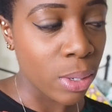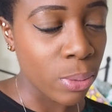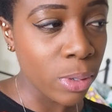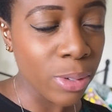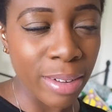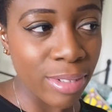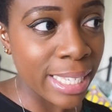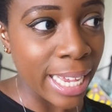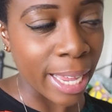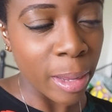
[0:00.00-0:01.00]
what do I have to
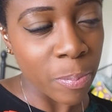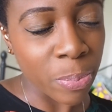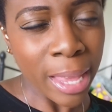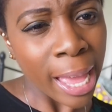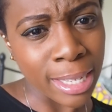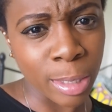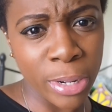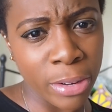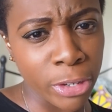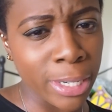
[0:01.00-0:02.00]
say? Yeah, it's
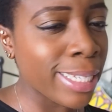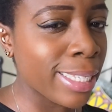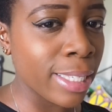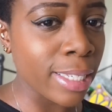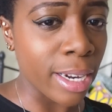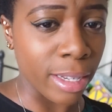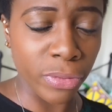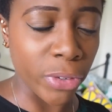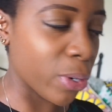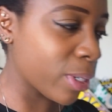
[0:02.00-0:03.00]
been a few days since I
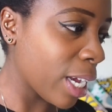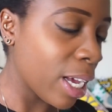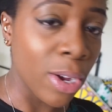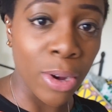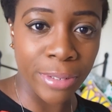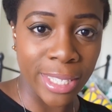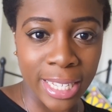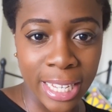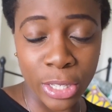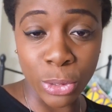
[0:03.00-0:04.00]
last vlogged.
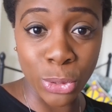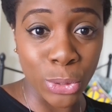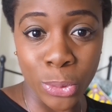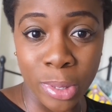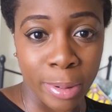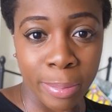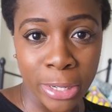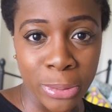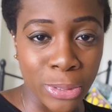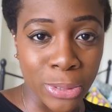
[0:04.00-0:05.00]
Obviously you saw the
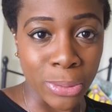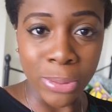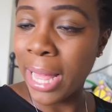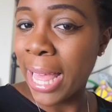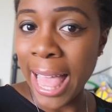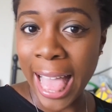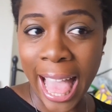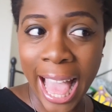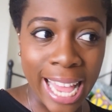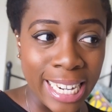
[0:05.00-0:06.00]
proposal
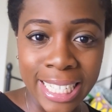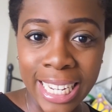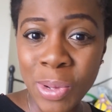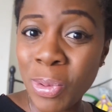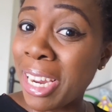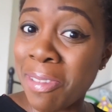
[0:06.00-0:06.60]
and it went